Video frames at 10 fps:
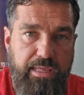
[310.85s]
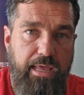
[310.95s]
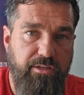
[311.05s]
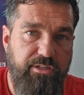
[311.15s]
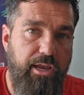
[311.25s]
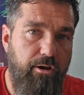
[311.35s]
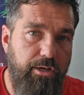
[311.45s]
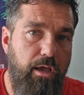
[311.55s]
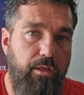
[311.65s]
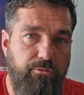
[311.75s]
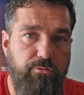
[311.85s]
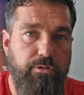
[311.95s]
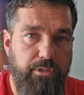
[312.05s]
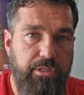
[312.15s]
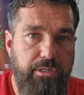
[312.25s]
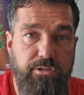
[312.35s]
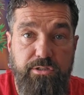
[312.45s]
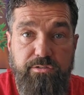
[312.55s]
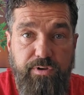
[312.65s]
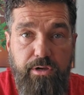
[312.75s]
They want that to be, make sure
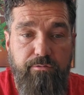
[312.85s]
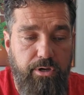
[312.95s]
that that is